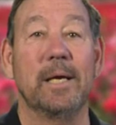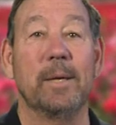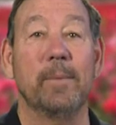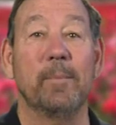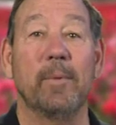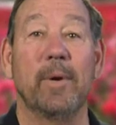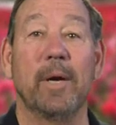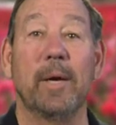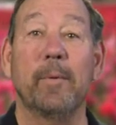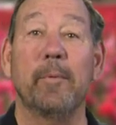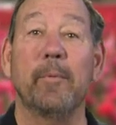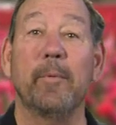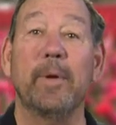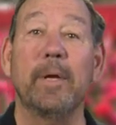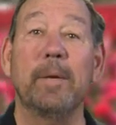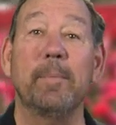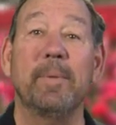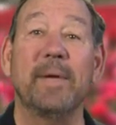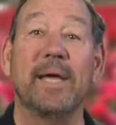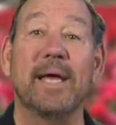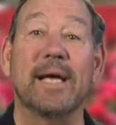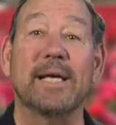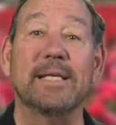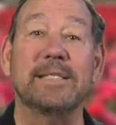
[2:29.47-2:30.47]
May we
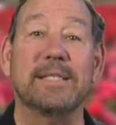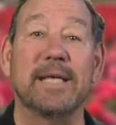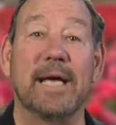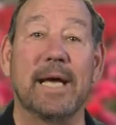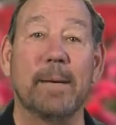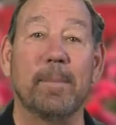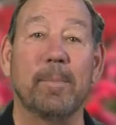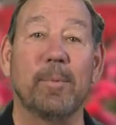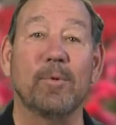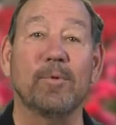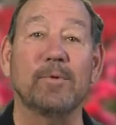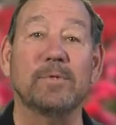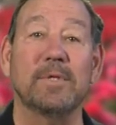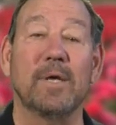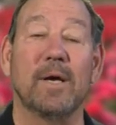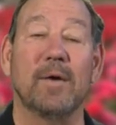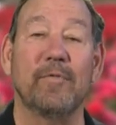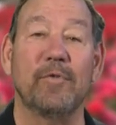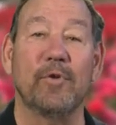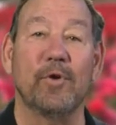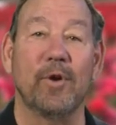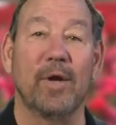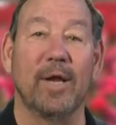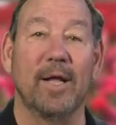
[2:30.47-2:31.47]
be examples of
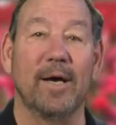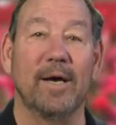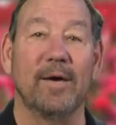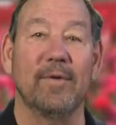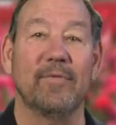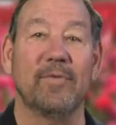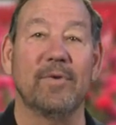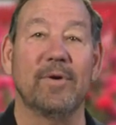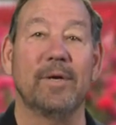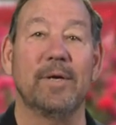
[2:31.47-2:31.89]
your love.